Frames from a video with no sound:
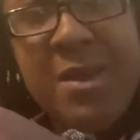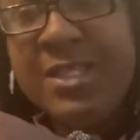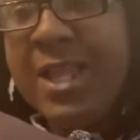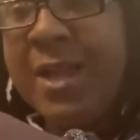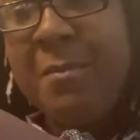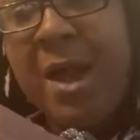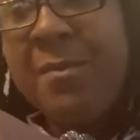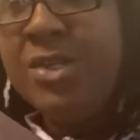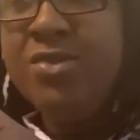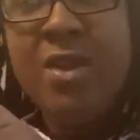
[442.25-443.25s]
He's like,
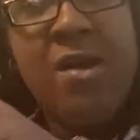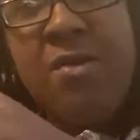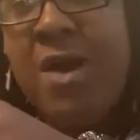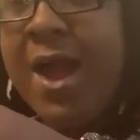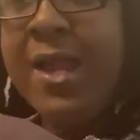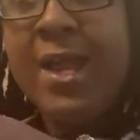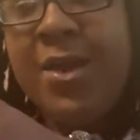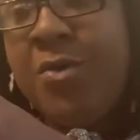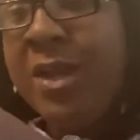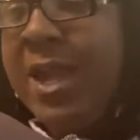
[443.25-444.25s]
Mama, you know, I ain't
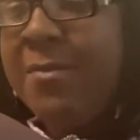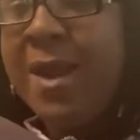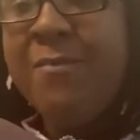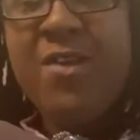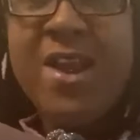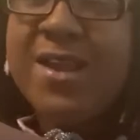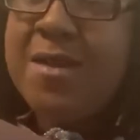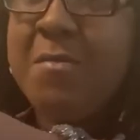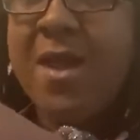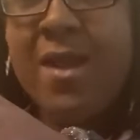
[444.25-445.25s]
got no key, but I'm ready to
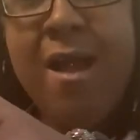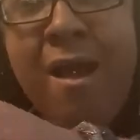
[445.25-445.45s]
come back